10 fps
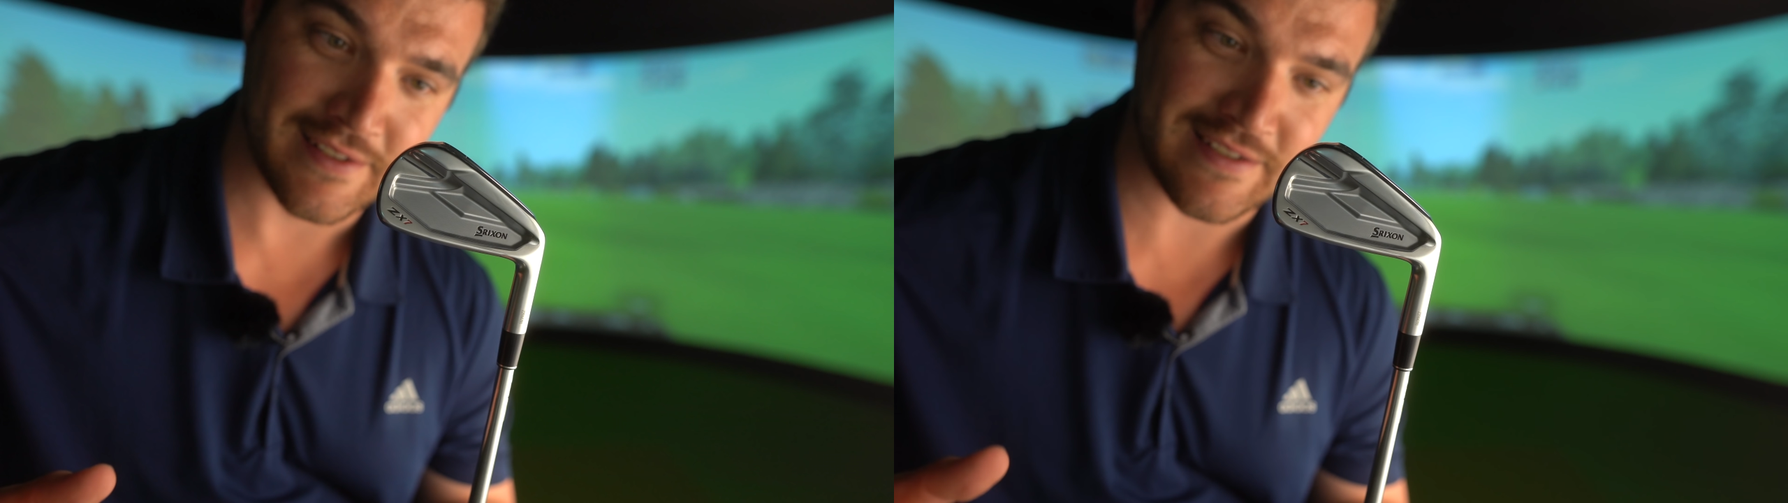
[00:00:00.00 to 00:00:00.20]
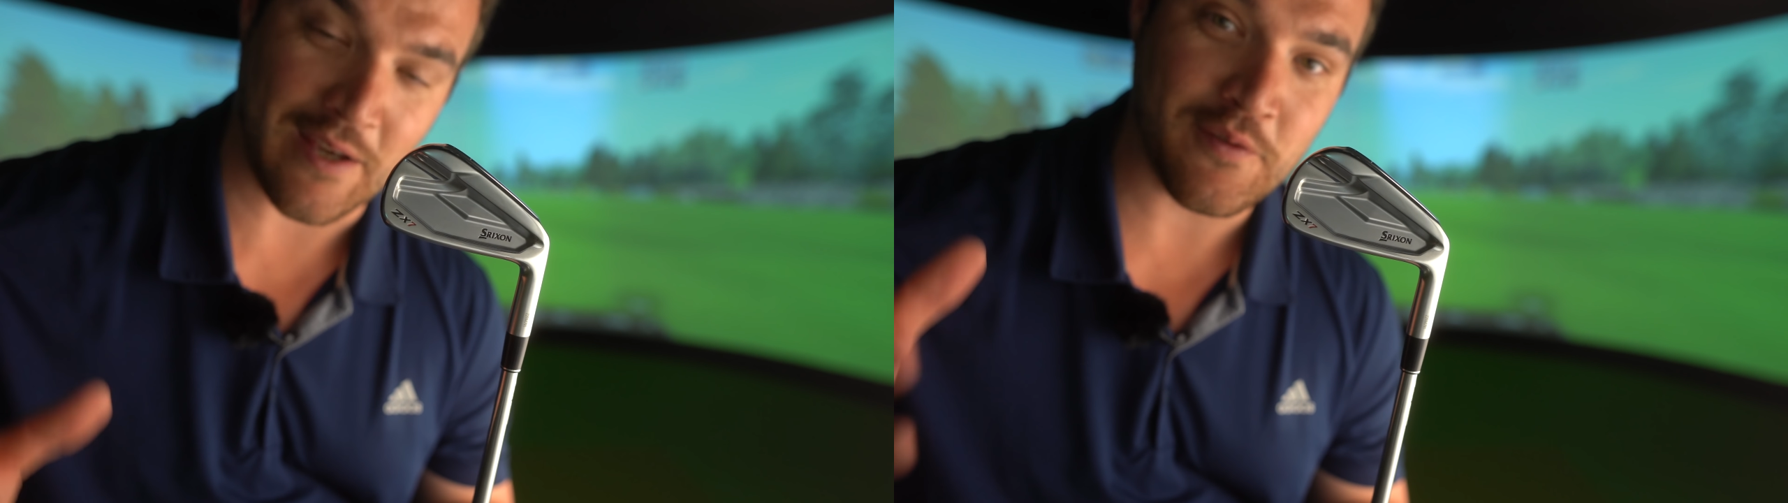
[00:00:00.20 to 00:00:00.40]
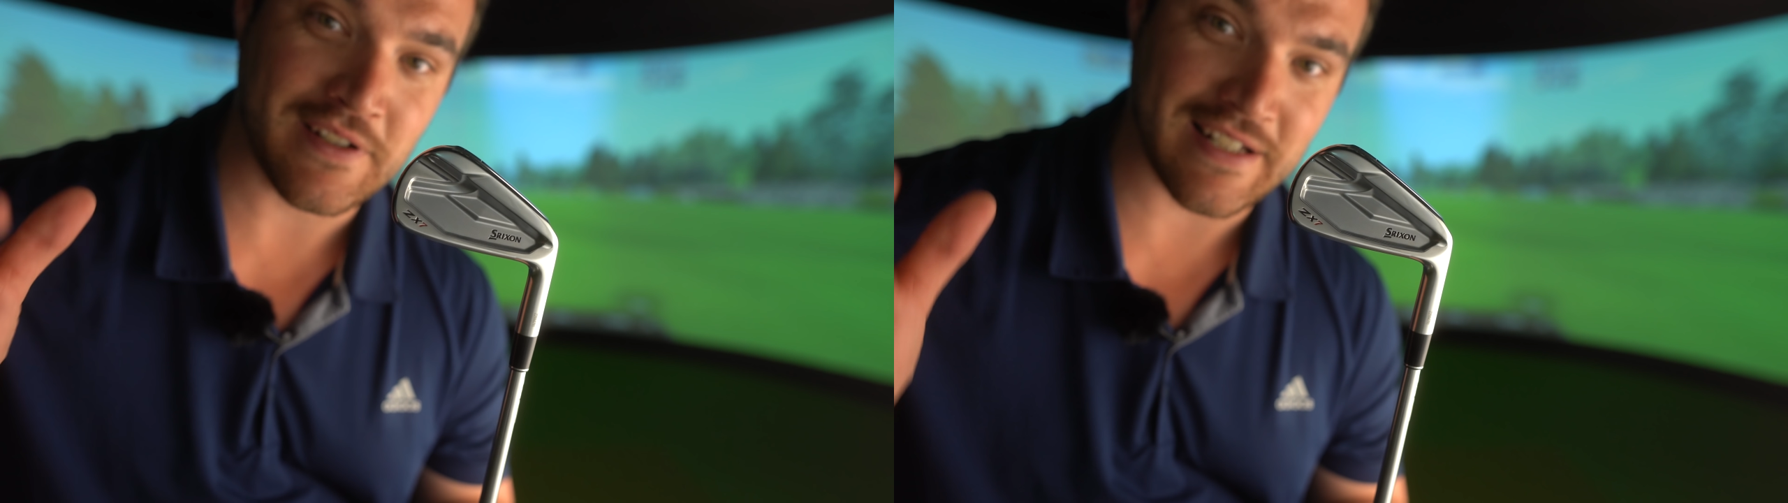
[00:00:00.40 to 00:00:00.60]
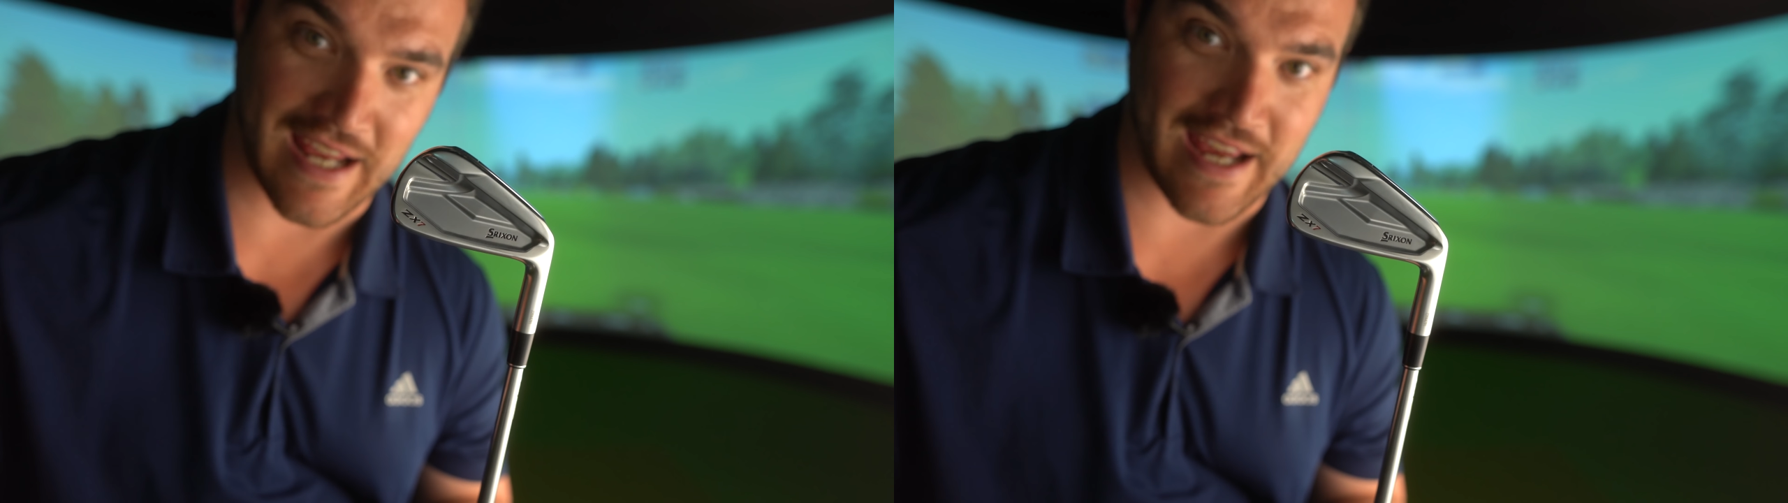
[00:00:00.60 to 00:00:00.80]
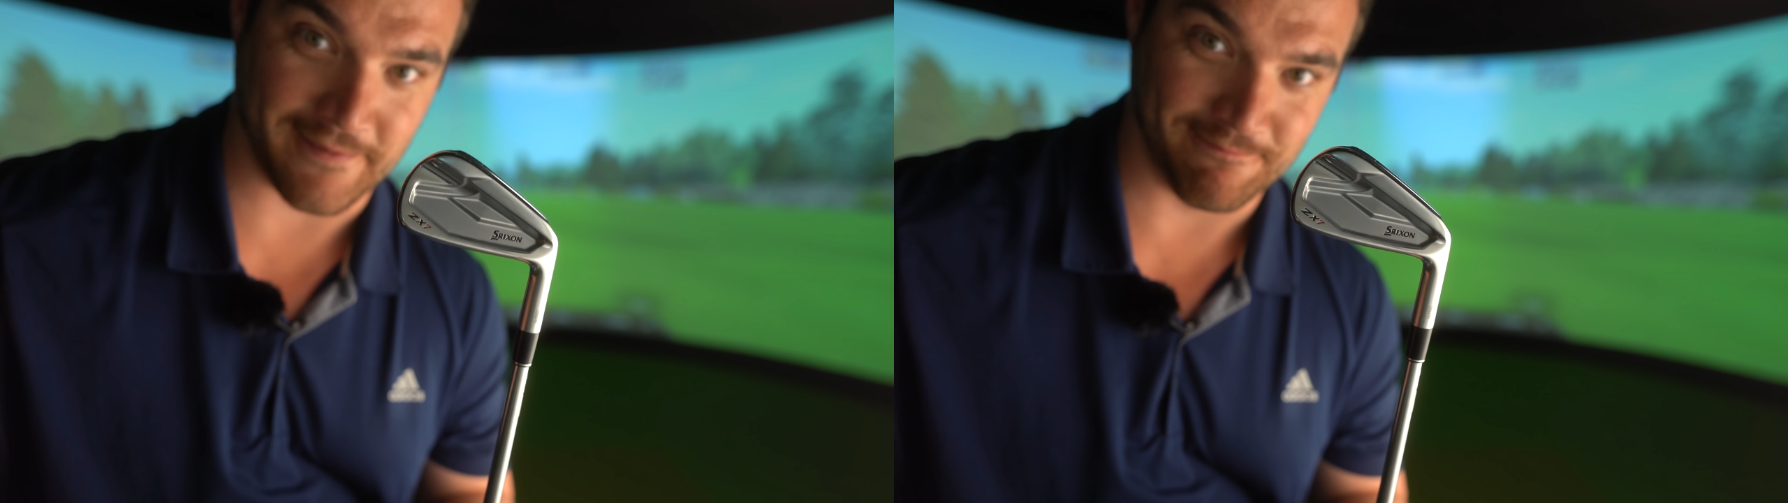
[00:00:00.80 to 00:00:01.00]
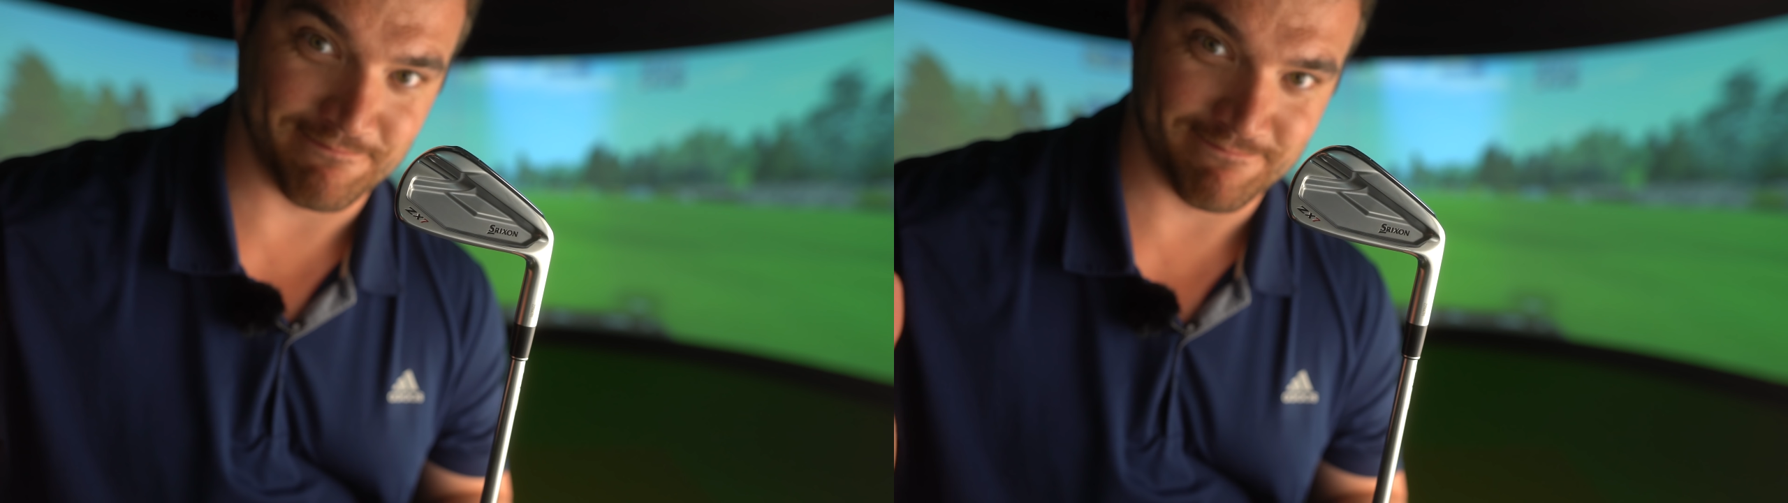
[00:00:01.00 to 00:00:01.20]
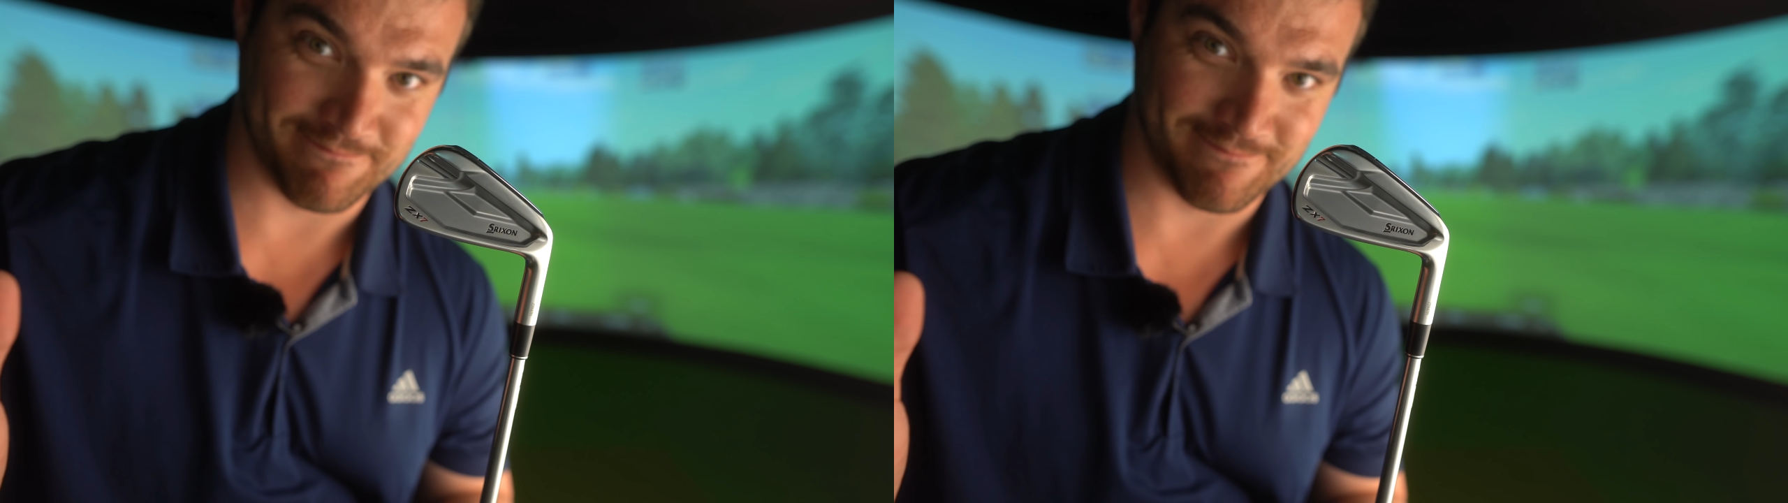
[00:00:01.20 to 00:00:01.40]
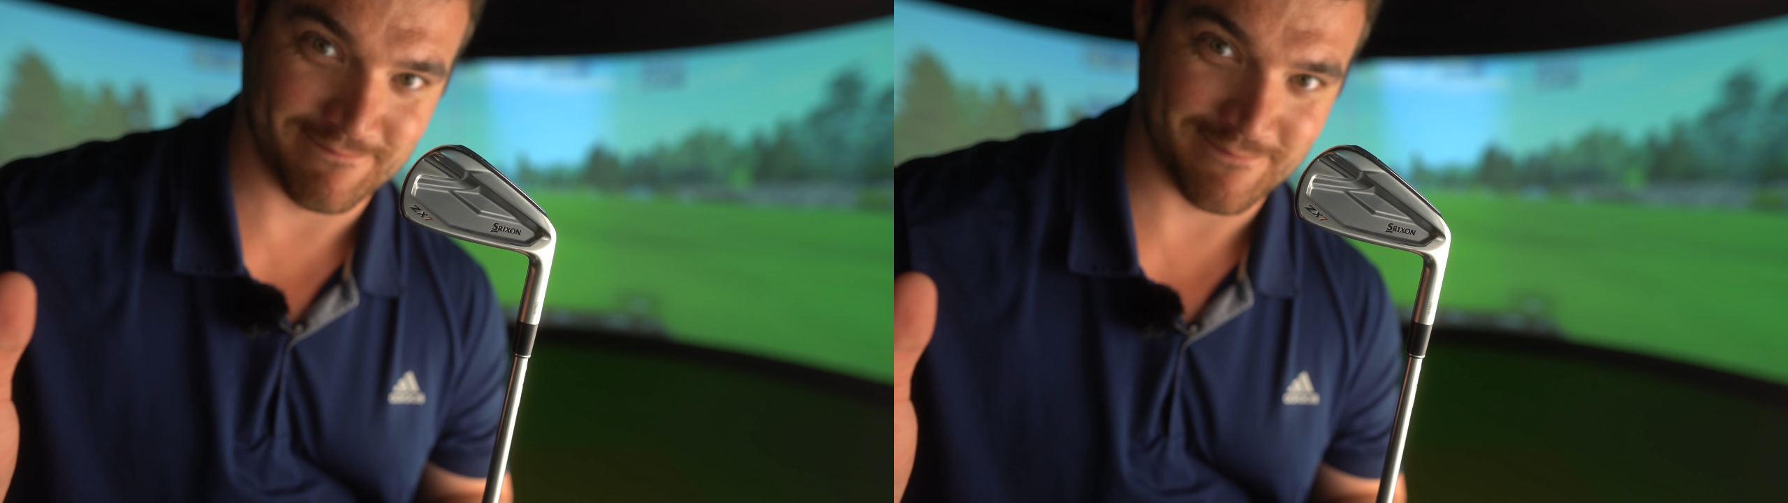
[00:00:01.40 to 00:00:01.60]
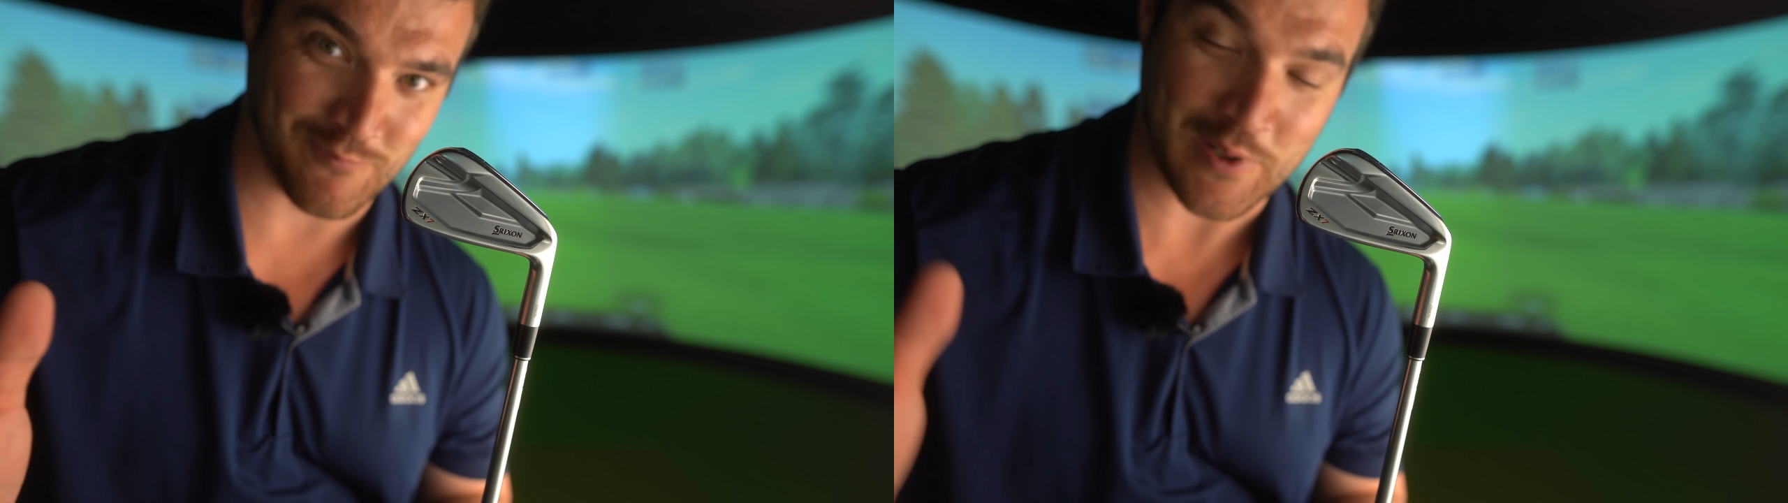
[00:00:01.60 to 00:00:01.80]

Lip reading: So today, we